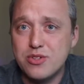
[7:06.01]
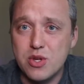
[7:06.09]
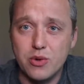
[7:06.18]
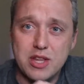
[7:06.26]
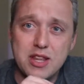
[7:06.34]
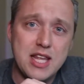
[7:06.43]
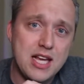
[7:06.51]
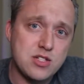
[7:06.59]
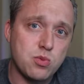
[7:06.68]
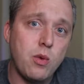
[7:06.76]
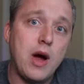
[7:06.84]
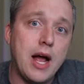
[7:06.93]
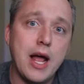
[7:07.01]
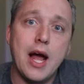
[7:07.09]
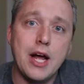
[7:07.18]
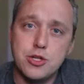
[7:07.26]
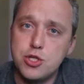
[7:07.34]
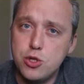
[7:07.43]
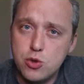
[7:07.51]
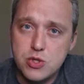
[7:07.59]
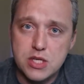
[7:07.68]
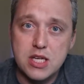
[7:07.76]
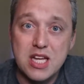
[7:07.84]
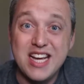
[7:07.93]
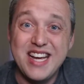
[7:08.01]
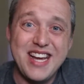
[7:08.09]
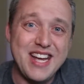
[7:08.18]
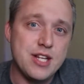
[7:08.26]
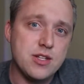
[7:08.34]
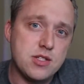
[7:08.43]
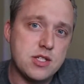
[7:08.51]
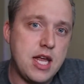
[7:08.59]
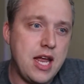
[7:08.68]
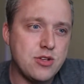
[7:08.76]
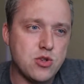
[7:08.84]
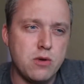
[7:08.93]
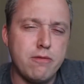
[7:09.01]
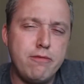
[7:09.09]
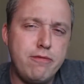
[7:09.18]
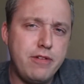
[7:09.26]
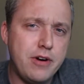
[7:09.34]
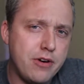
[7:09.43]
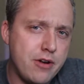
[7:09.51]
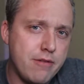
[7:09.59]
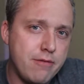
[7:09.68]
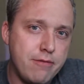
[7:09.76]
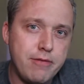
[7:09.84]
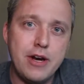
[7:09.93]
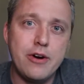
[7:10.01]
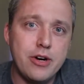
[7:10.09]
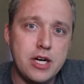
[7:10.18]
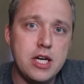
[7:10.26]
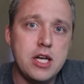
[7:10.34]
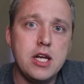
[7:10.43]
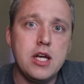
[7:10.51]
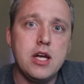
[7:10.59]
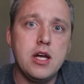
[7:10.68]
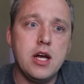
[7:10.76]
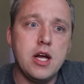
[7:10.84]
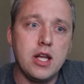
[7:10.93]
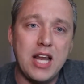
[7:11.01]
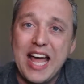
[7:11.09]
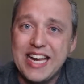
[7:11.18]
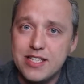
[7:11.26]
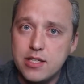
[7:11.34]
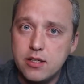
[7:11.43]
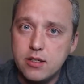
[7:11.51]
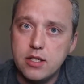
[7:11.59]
So that's why I choose it, and its scans are very, very light.